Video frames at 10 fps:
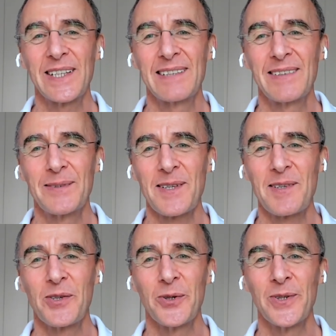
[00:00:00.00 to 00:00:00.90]
I, didn't, I
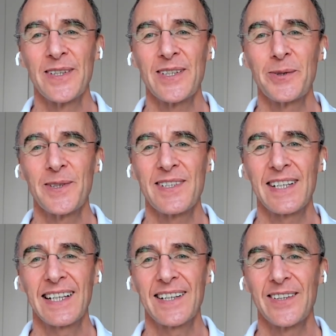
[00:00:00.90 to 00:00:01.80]
wasn't drawn towards
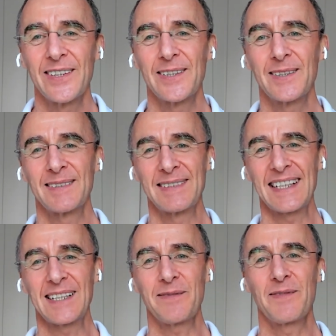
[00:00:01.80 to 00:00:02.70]
any other
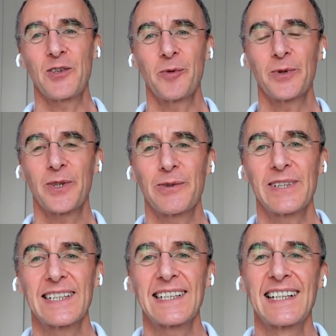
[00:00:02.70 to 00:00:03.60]
kind of job or
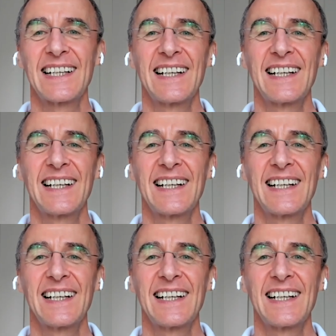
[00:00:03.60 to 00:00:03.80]
career.